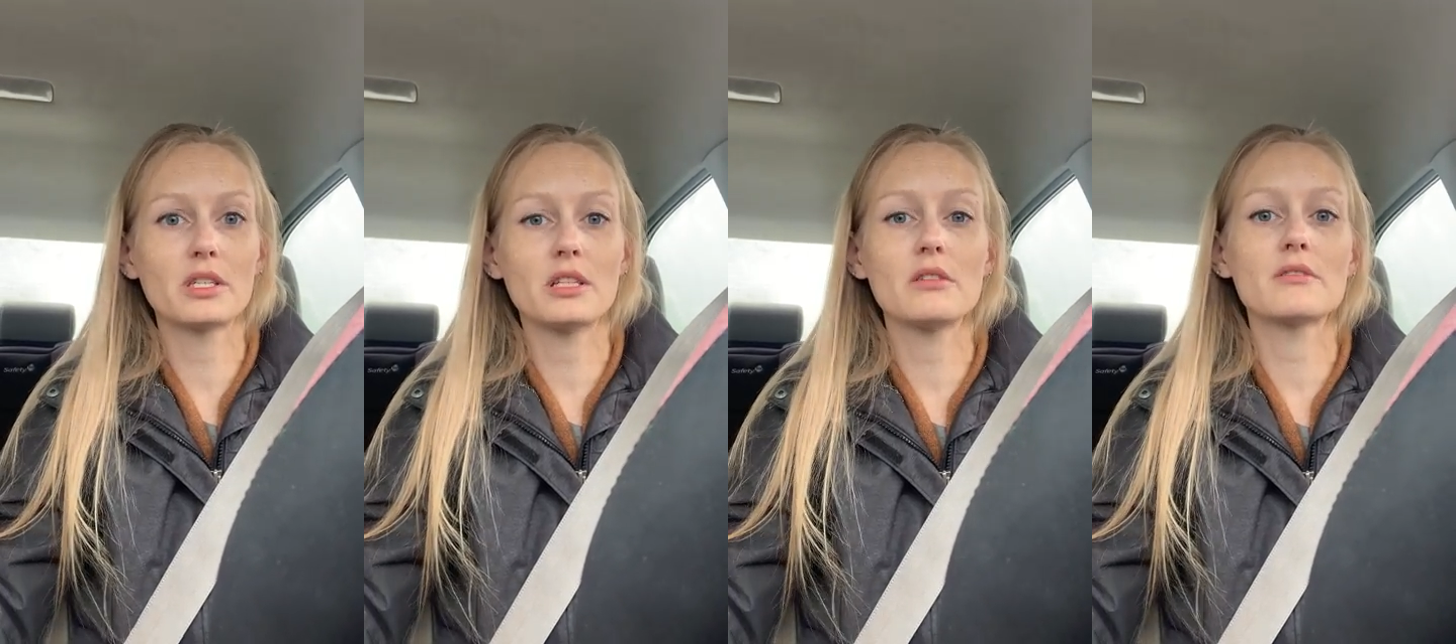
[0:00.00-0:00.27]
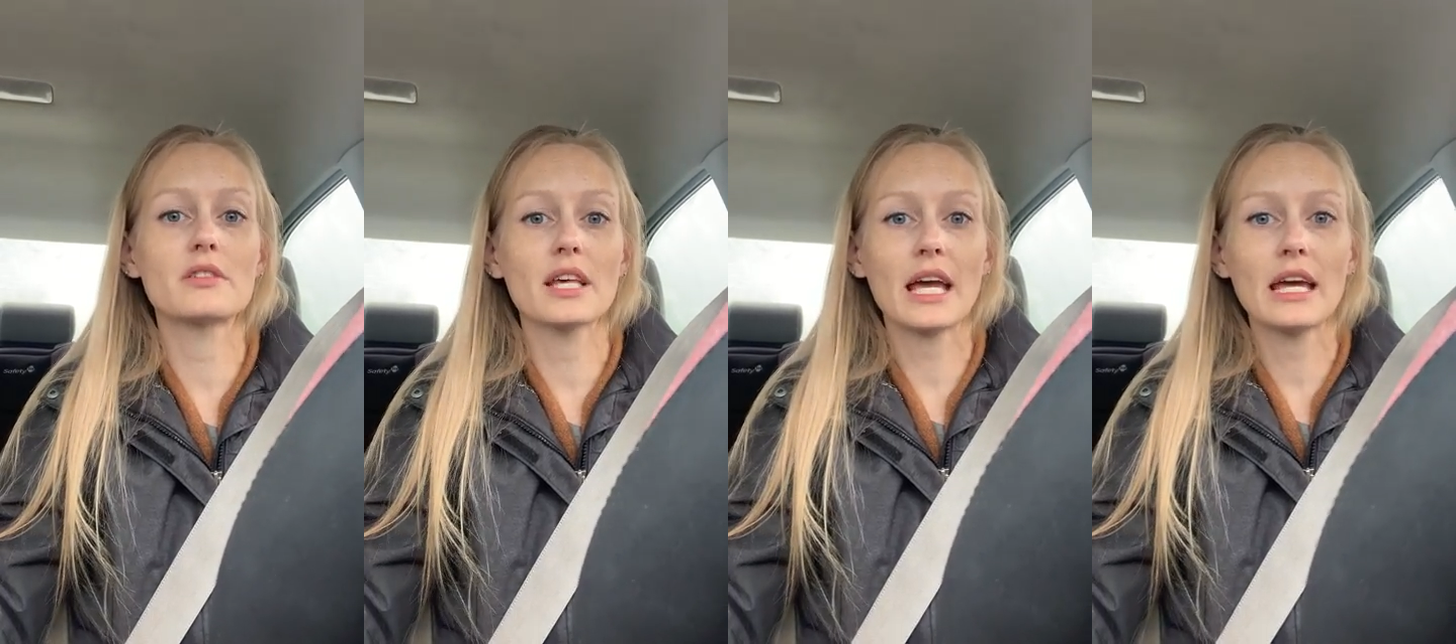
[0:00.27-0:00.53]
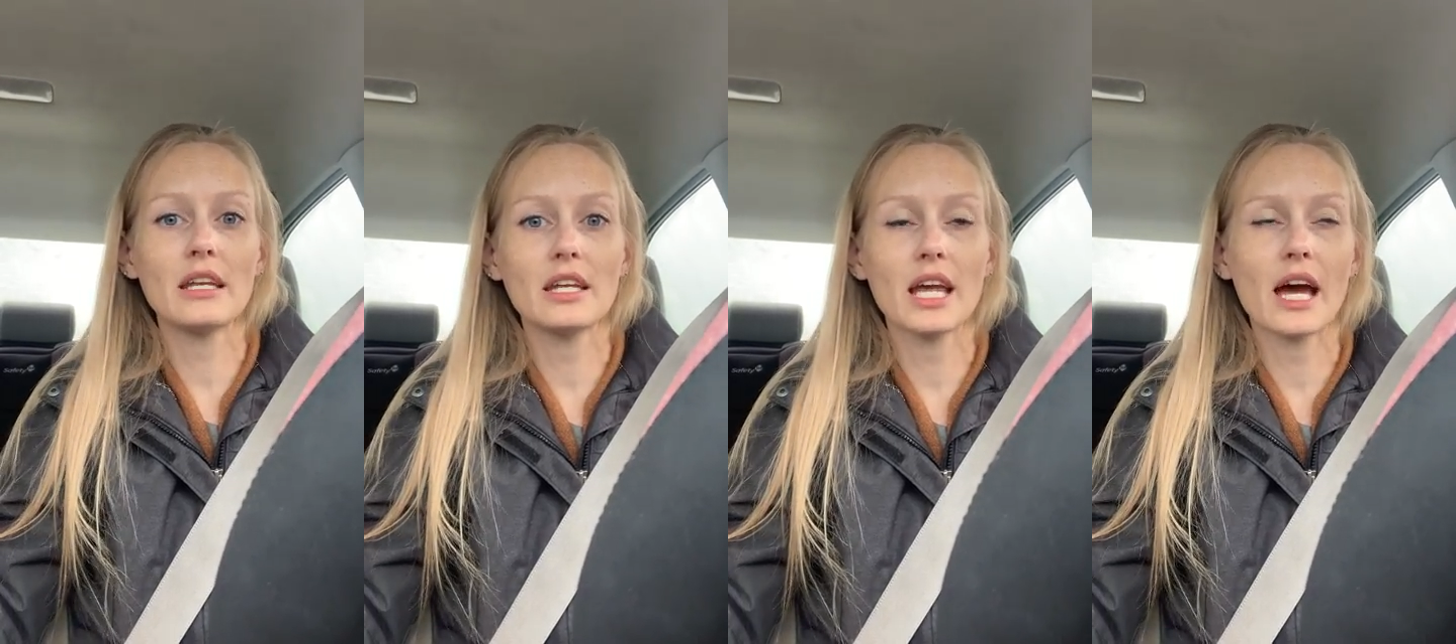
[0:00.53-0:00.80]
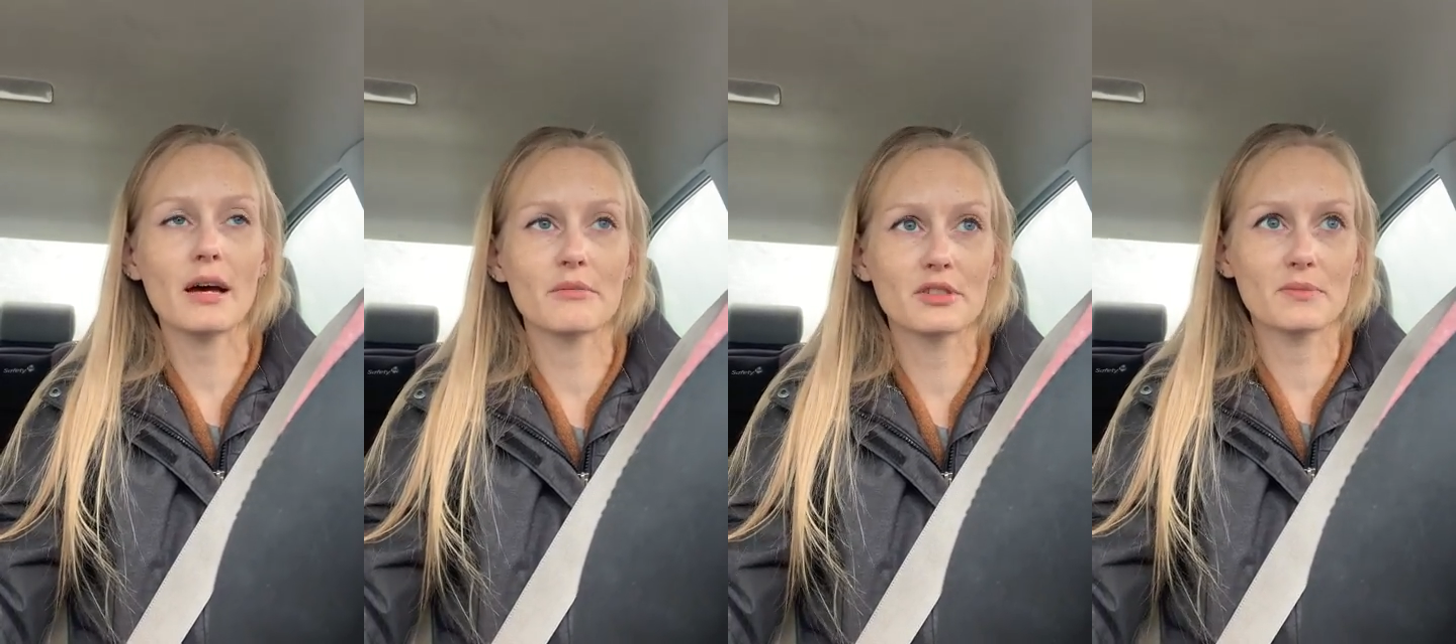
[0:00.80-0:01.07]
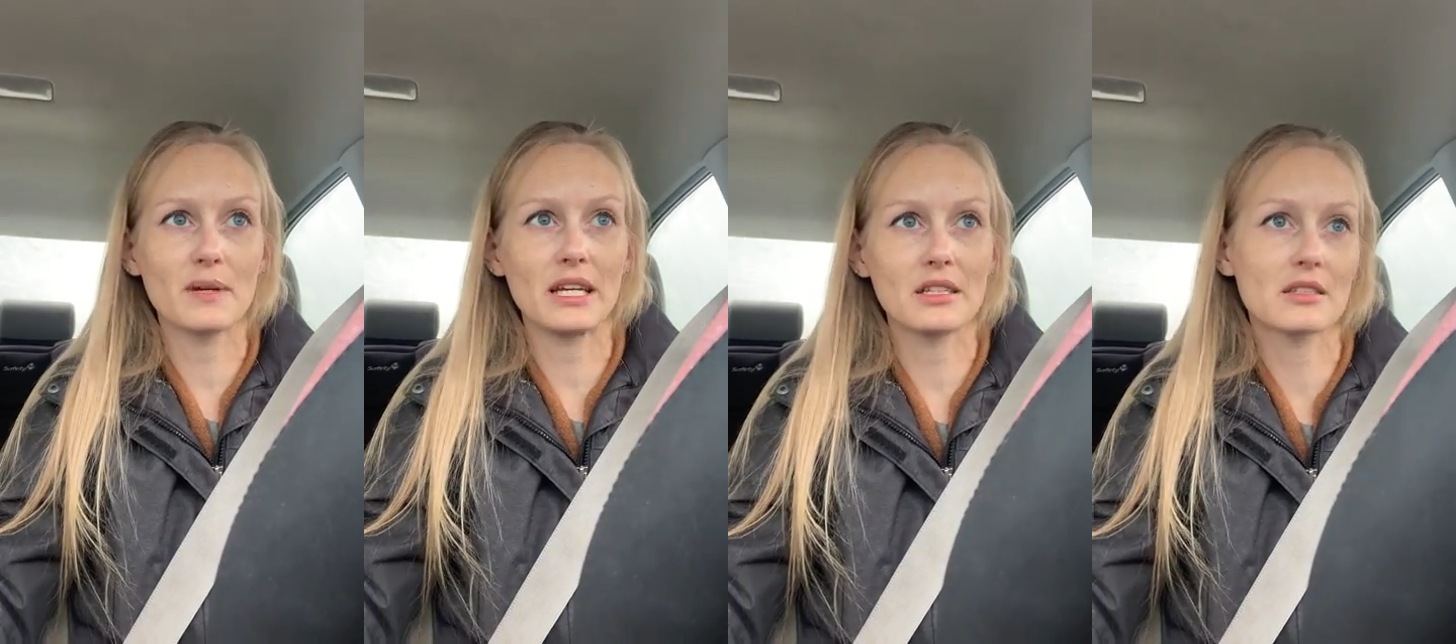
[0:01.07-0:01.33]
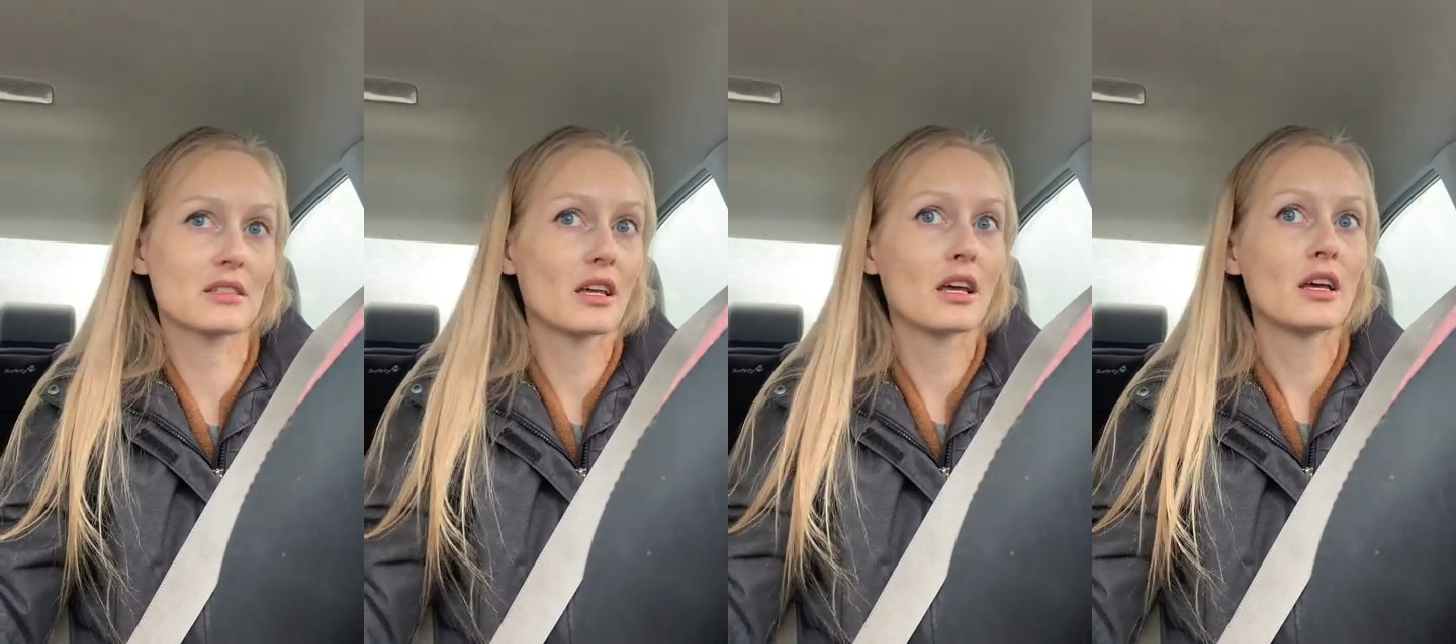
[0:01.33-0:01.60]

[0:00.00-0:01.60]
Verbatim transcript: to use the handicap space